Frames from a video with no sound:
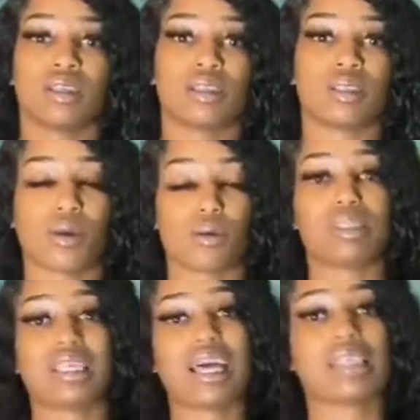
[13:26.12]
So
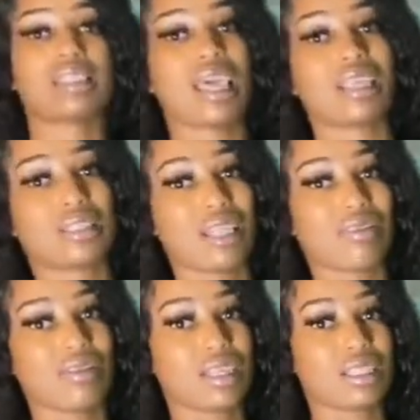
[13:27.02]
besides that, it's
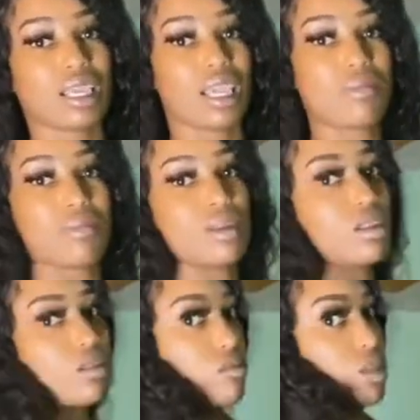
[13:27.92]
definitely a 10, but
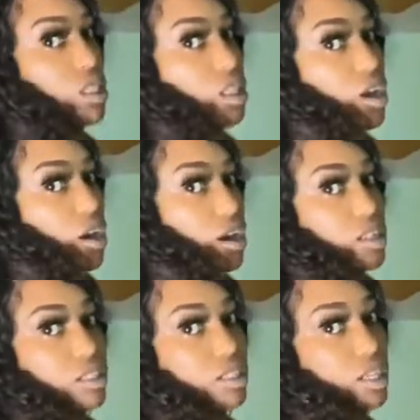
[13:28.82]
with the
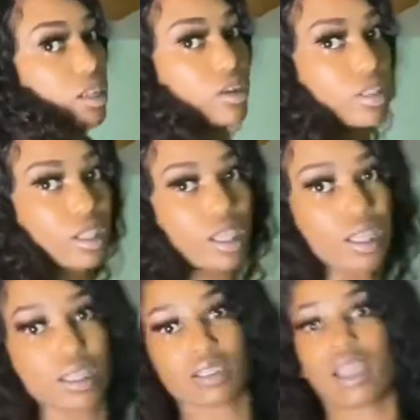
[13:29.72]
hardness to get on thing,
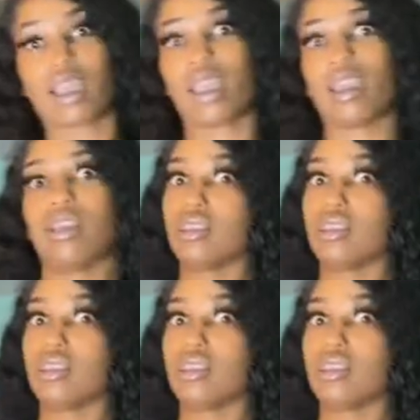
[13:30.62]
it's like 8.